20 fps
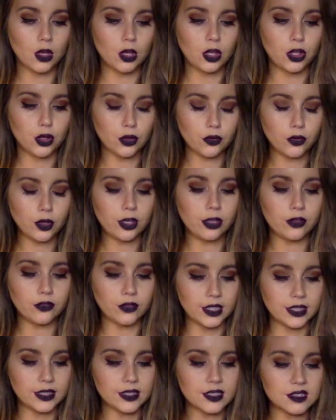Your ruler
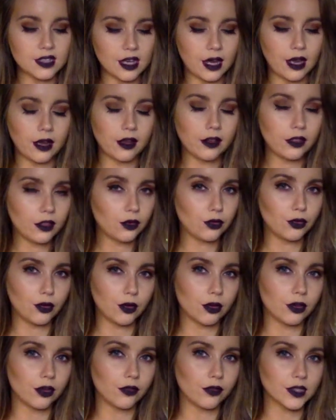Venus and the
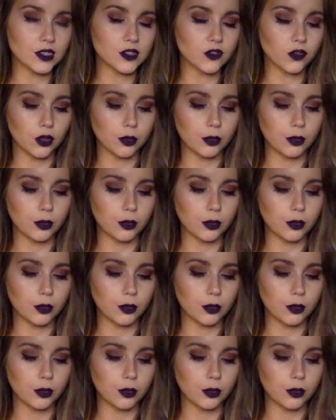ruler of this full